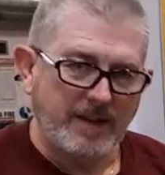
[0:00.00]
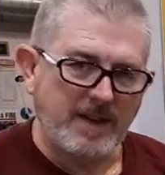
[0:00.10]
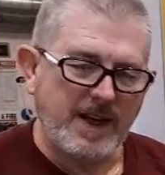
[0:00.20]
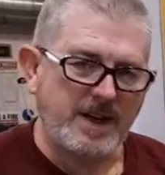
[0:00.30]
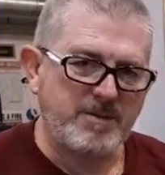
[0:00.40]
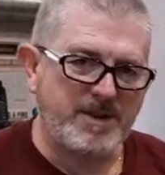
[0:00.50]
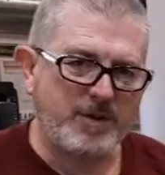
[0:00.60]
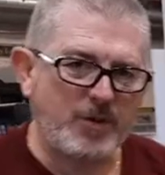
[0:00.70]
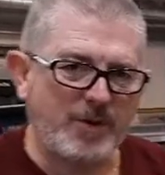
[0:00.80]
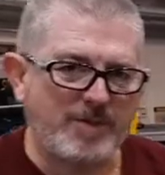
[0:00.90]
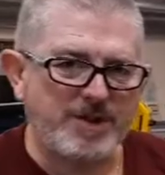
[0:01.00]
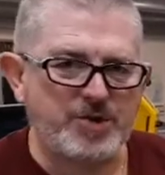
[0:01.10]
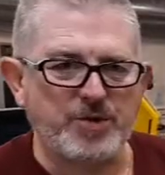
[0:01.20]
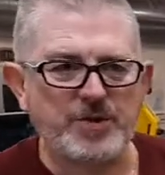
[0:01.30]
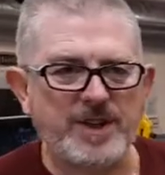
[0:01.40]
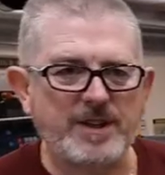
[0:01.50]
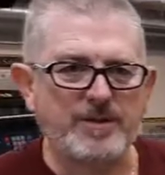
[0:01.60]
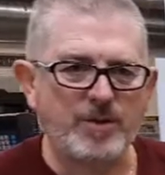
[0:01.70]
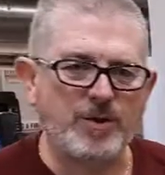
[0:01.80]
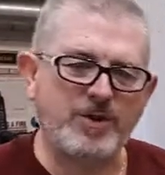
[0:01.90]
The items of equipment shown in the
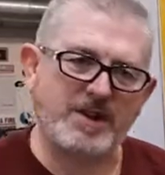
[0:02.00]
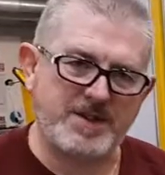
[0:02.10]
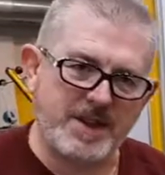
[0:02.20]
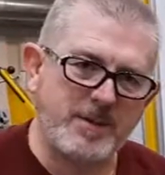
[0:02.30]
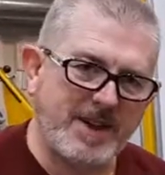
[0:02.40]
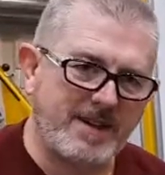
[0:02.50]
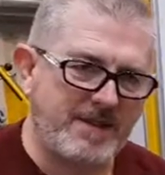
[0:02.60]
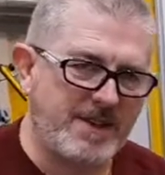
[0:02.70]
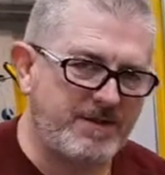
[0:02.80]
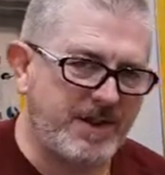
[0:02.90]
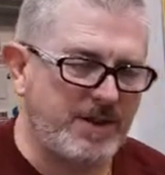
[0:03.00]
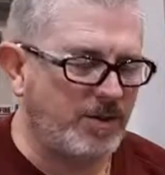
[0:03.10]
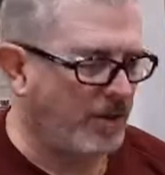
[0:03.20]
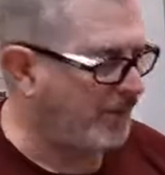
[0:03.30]
photographs at the beginning of this video